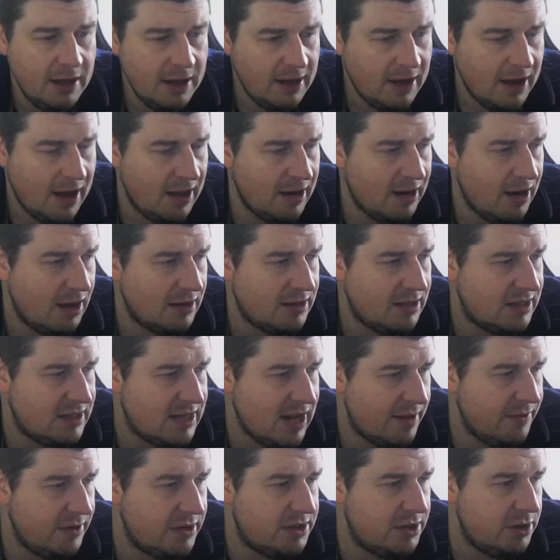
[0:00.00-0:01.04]
I like to
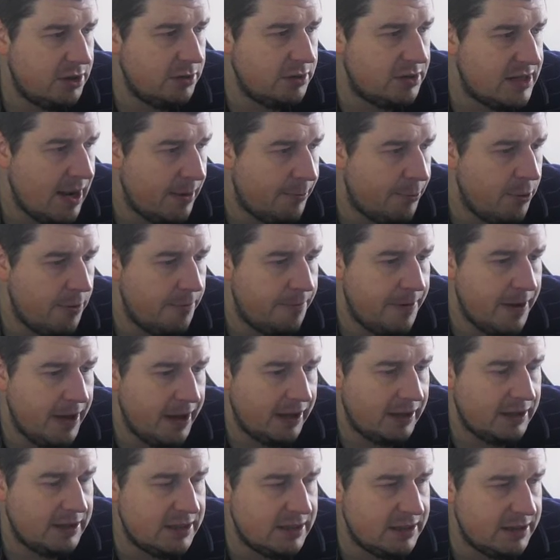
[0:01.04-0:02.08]
take the 2 separate
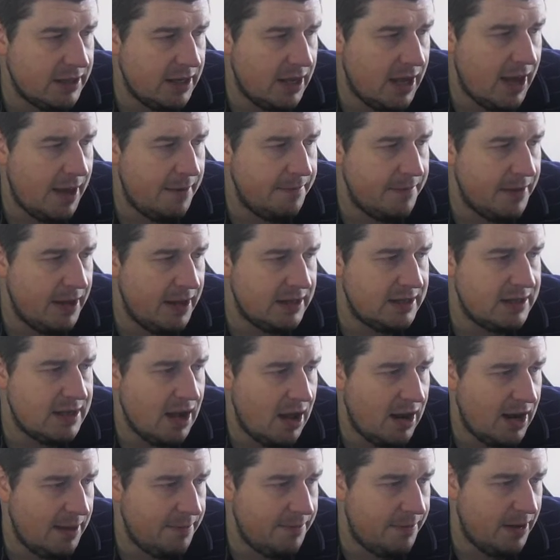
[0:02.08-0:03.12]
picks
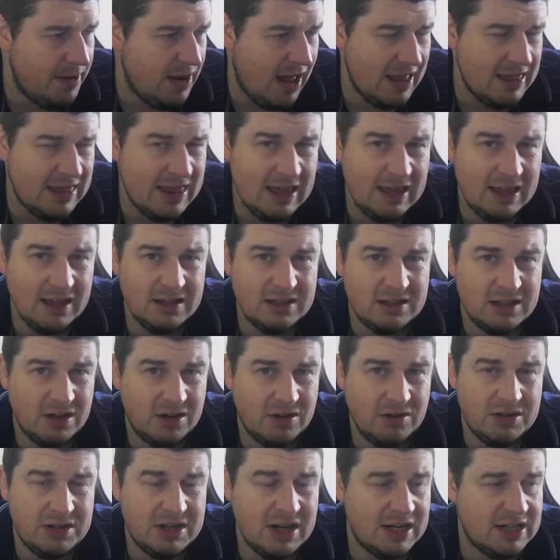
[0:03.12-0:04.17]
entirely. But I think there's a
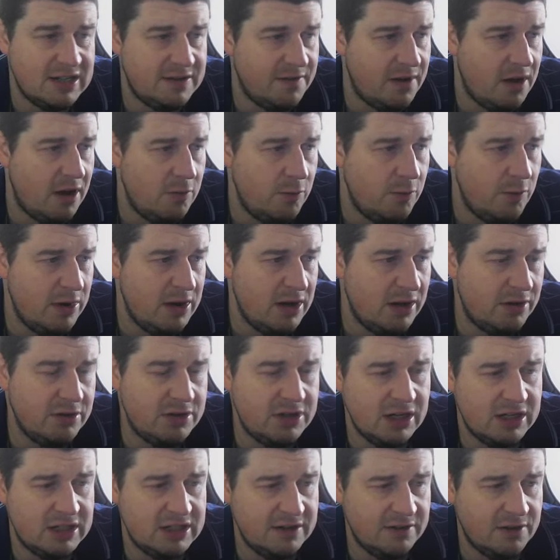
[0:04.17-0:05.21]
good chance of a home win, a
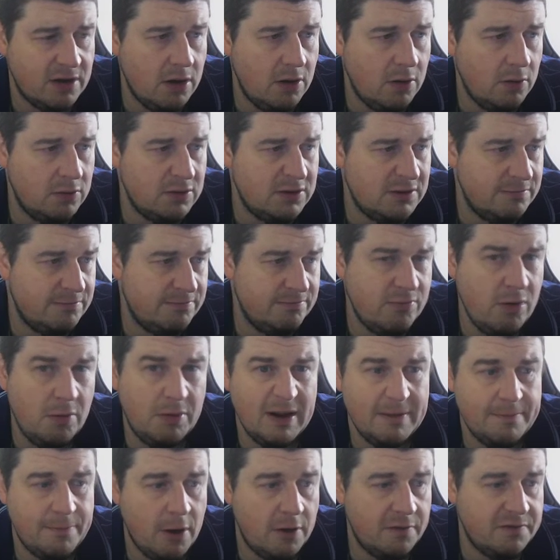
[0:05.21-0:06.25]
good chance of goals.
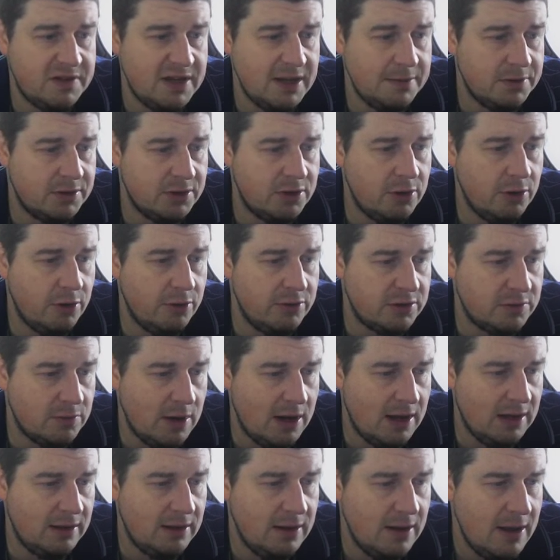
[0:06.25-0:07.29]
Probably both teams score as
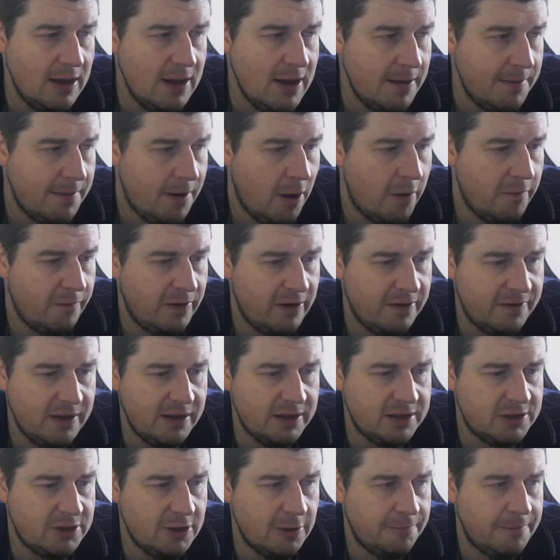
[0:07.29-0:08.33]
well. Hopefully
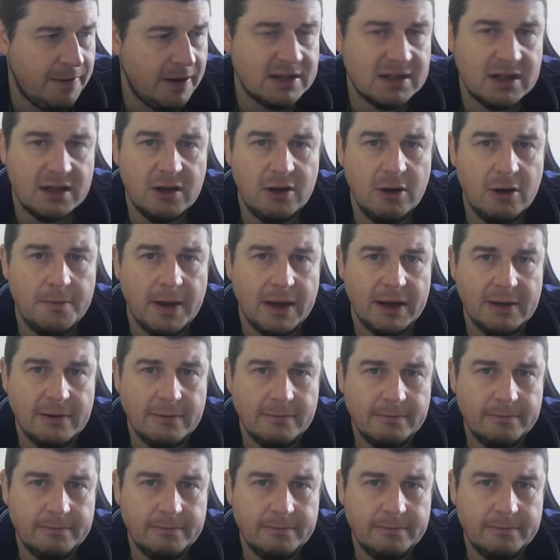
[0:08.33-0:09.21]
these 2 picks can come in.